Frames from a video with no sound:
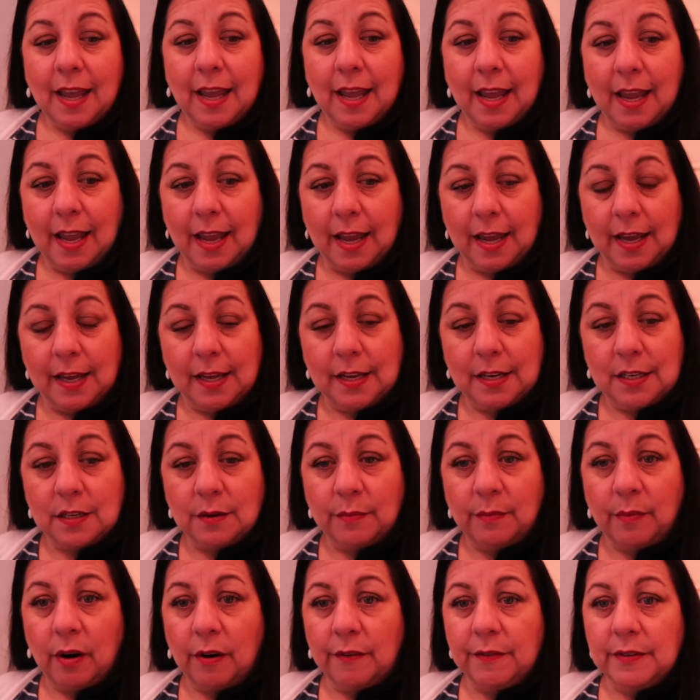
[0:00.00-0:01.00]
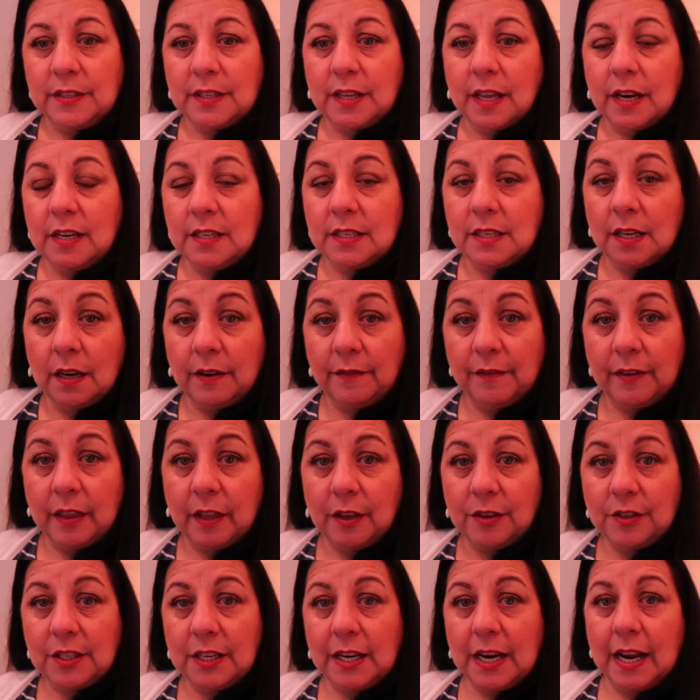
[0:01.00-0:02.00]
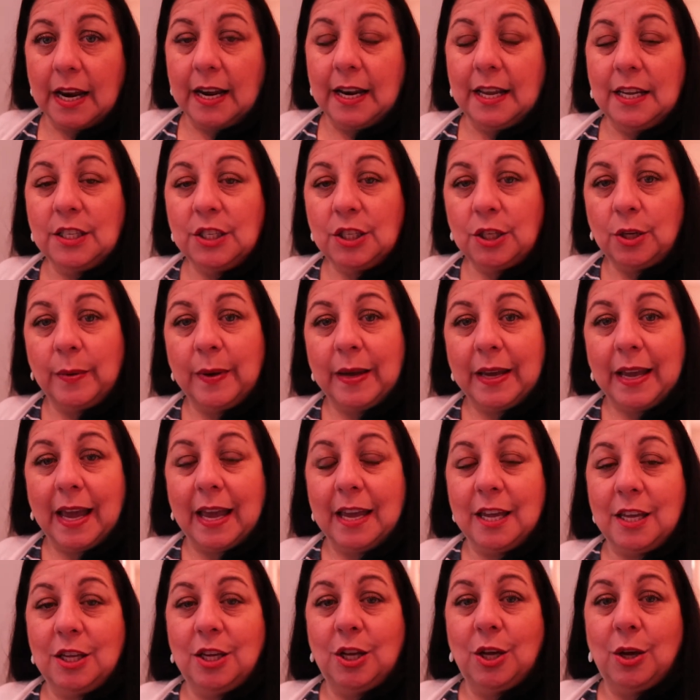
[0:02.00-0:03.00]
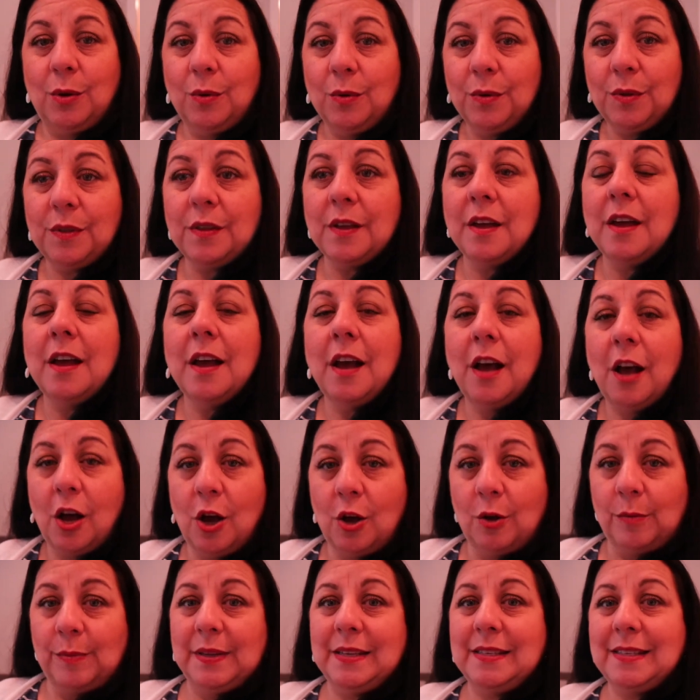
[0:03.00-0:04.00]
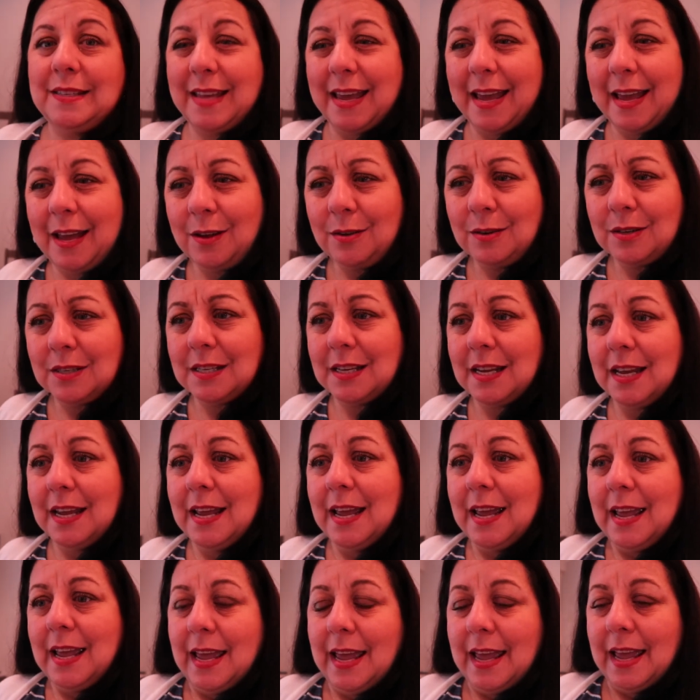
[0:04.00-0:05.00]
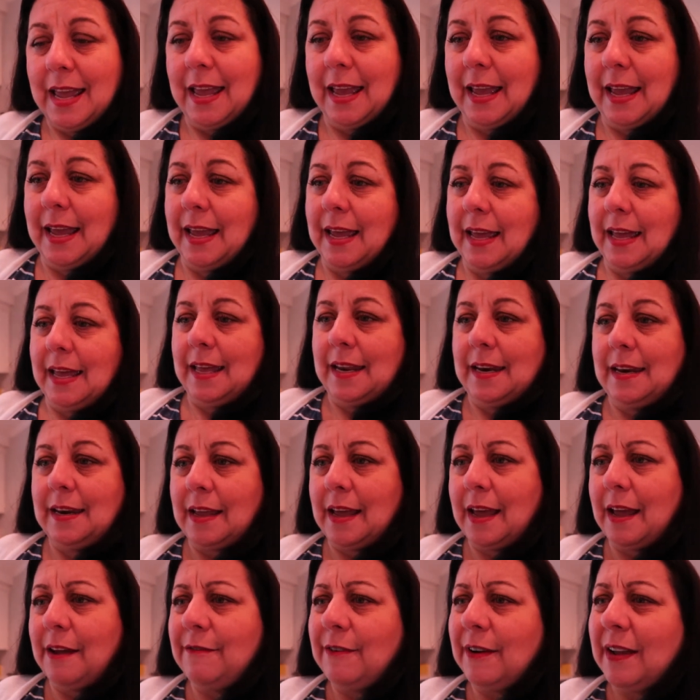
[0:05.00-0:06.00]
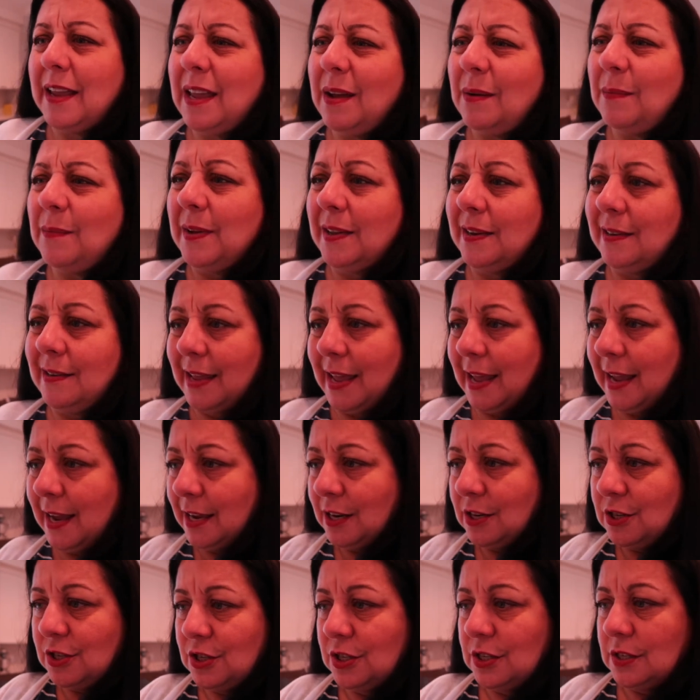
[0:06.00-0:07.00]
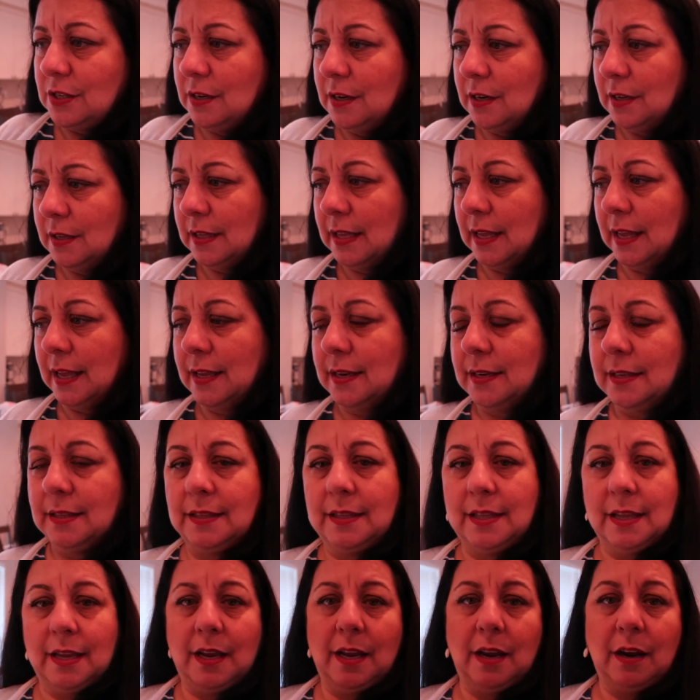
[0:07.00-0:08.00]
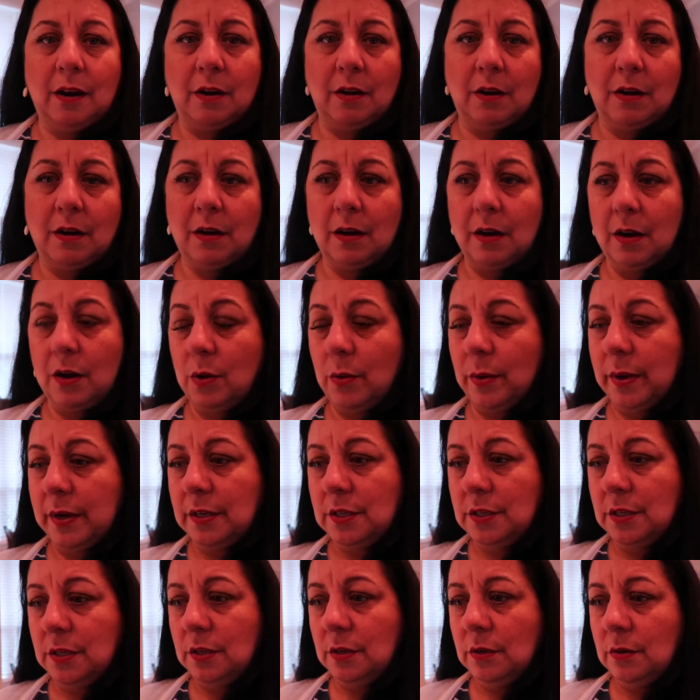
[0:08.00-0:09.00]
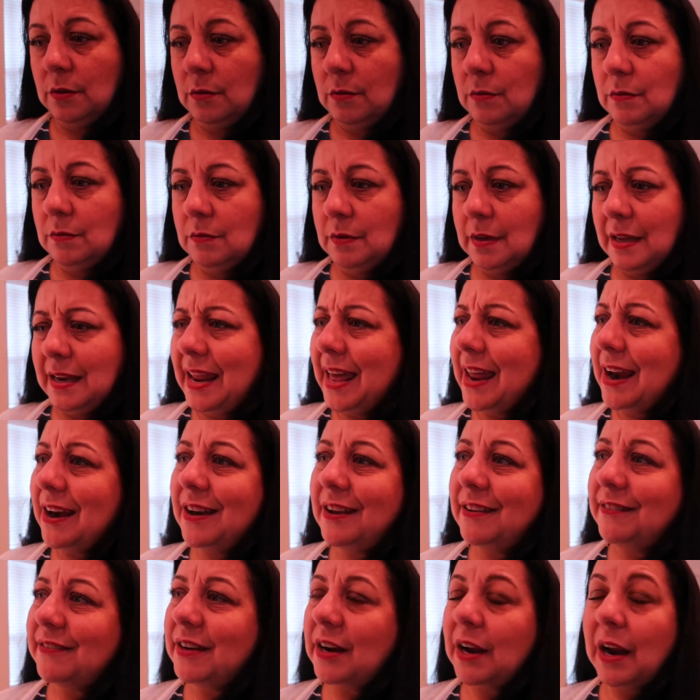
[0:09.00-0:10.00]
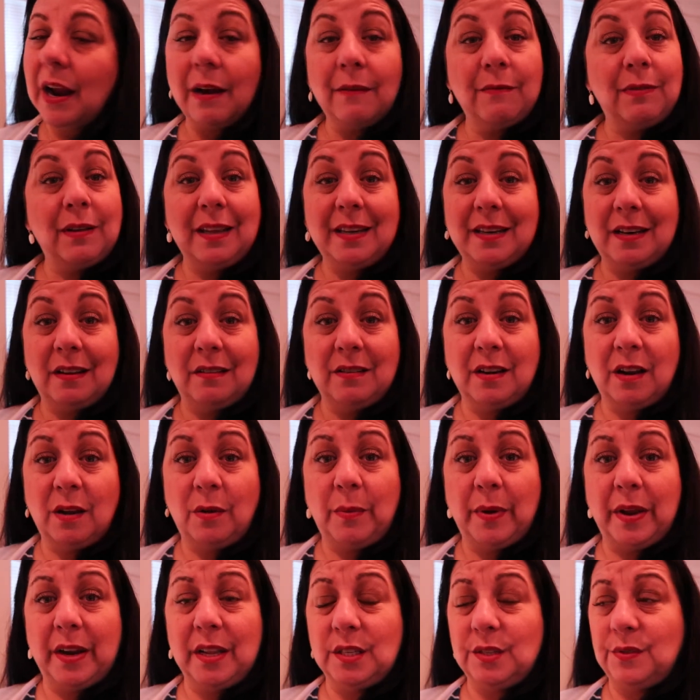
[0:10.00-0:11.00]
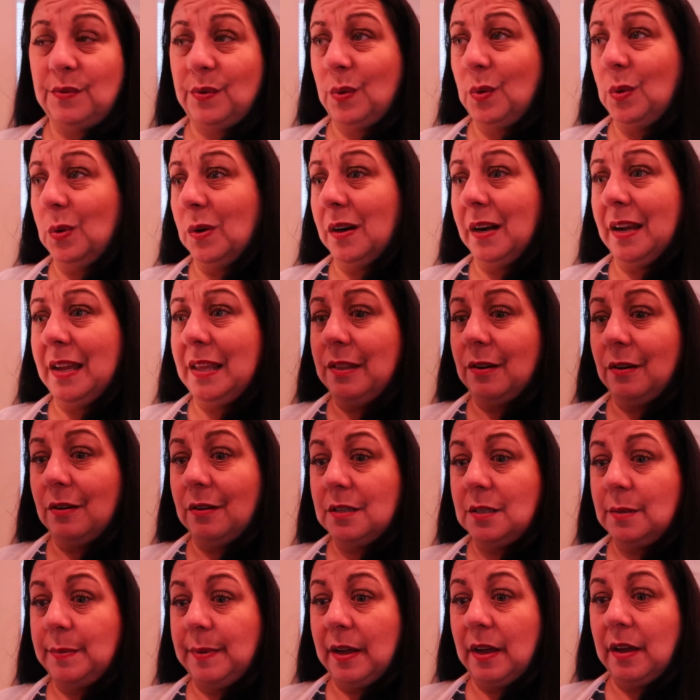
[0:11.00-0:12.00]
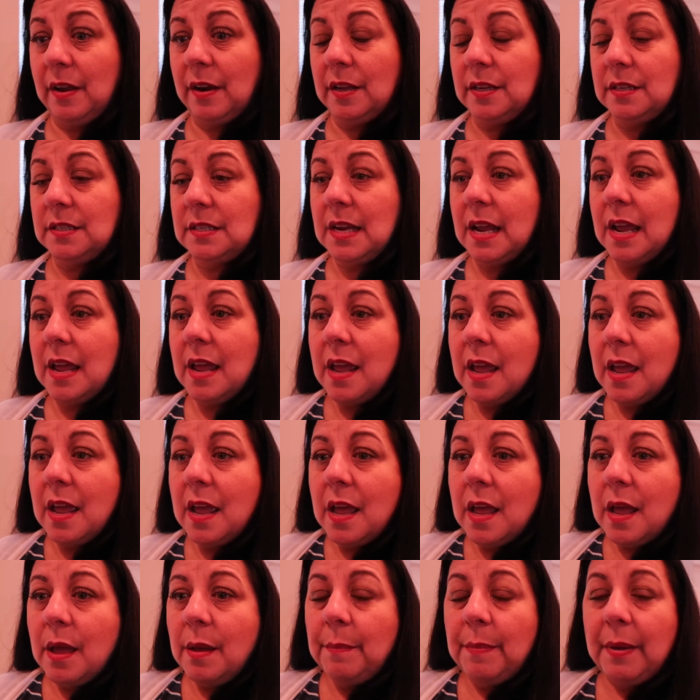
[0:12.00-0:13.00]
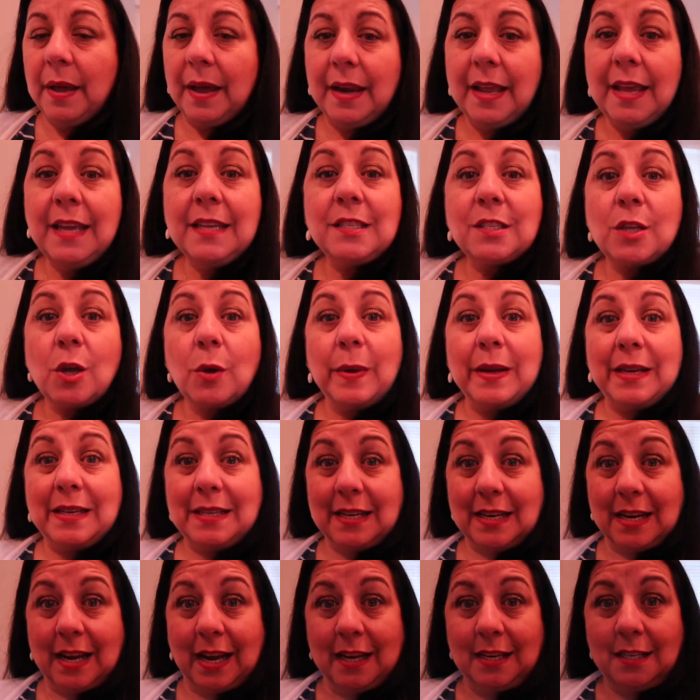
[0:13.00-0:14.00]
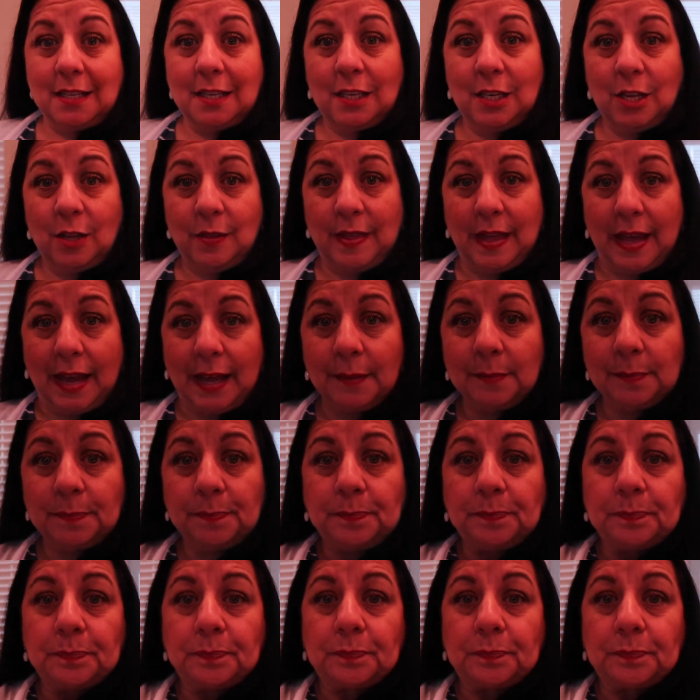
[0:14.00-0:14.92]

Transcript: And Marvin's gonna deliver those tonight. He's doing a youth homeless count and I forget what age that they are going to, and I don't even, I really don't know what it's for either, to be honest. But he's going tonight to do that.